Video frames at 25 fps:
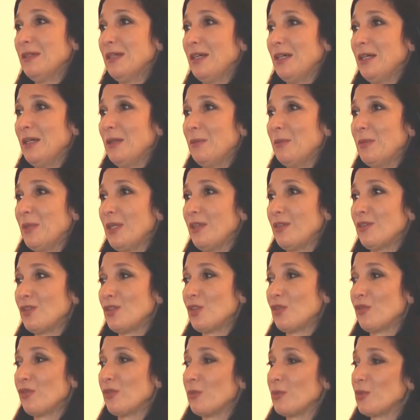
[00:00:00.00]
And
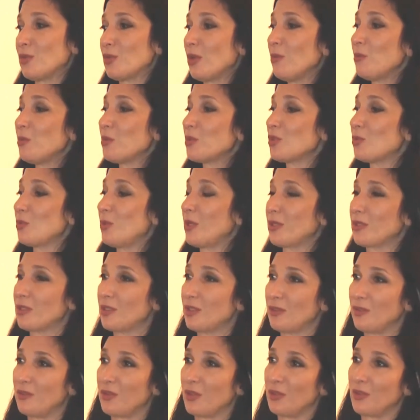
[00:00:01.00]
so from a Trump perspective,